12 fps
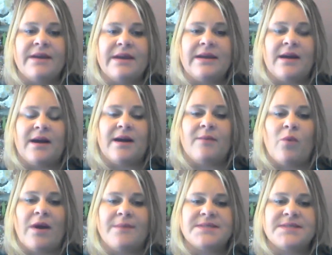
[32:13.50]
a
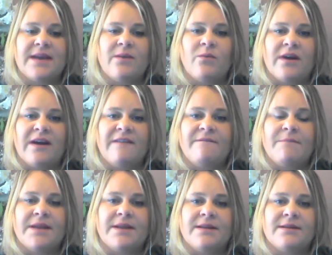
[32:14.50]
website where I've
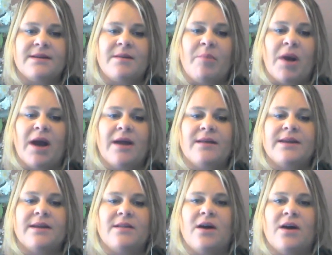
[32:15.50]
been
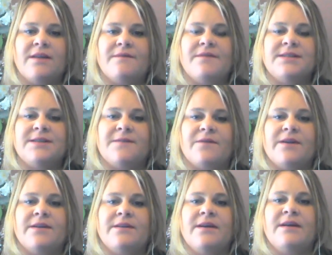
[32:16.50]
compiling a lot of the
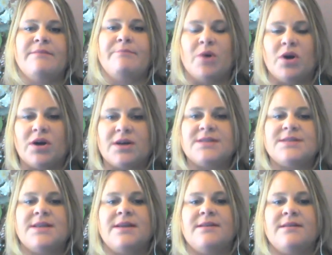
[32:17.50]
different books
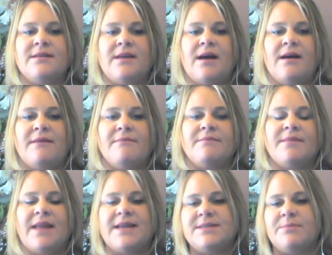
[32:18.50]
and
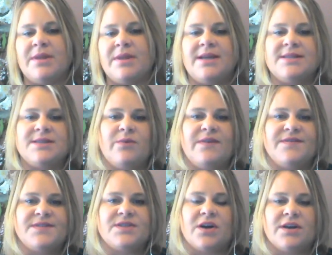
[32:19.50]
lesson plans that
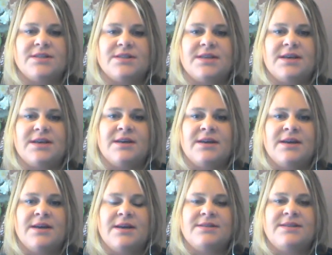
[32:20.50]
we've started to
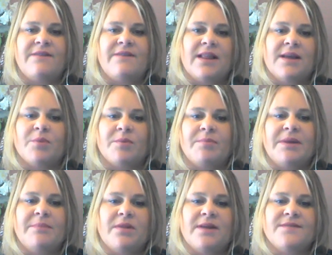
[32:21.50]
develop or
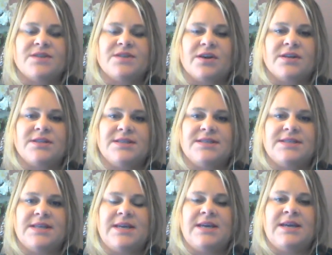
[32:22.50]
people have started to
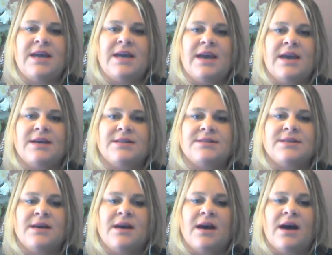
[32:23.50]
see, and
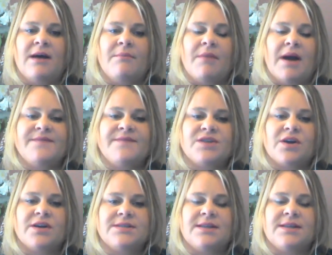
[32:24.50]
I've
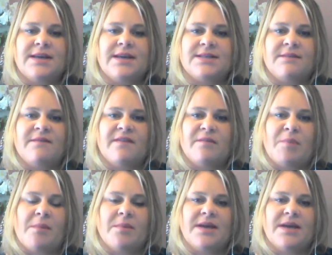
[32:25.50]
started to link some of the
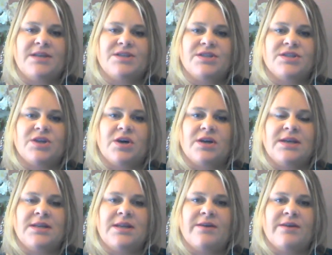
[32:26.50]
publications on
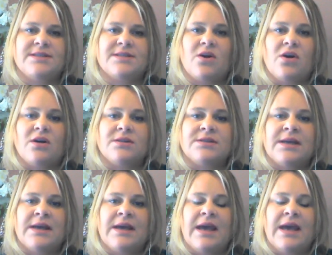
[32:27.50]
it. Now, it's called
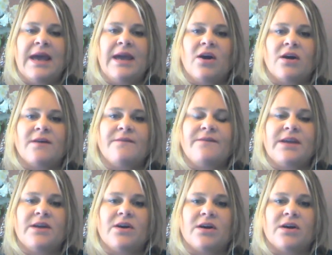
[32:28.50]

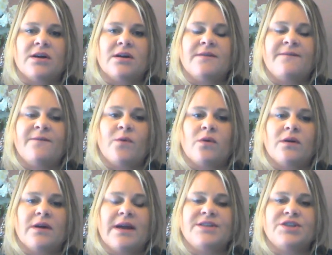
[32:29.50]

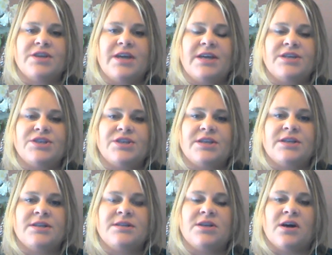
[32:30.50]

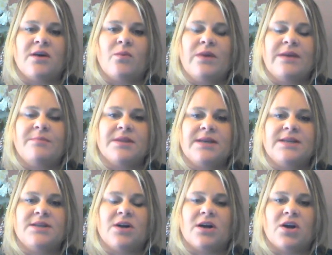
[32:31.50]

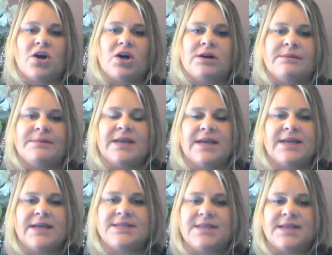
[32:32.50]
arvrforeducation.weebly.com, and I
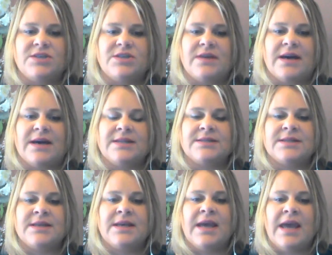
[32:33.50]
can send you that.
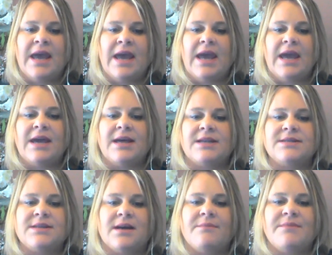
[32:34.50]
And
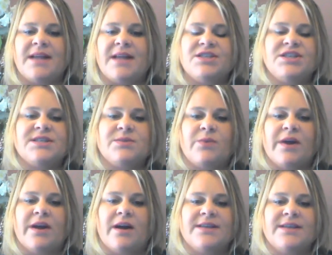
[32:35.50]
that's just
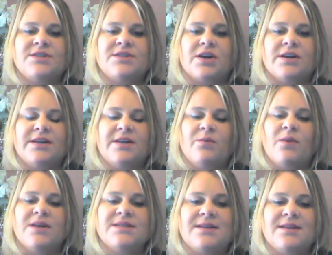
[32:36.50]
where I started. It
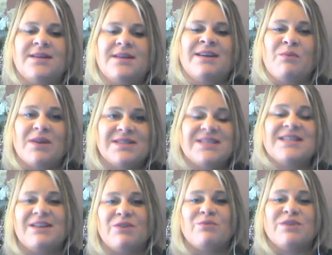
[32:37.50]

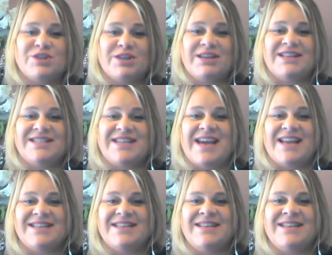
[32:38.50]
wasn't originally
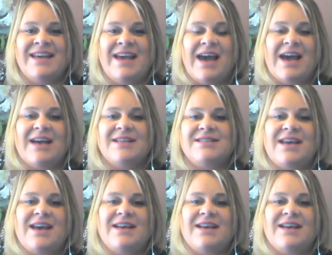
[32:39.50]
intended as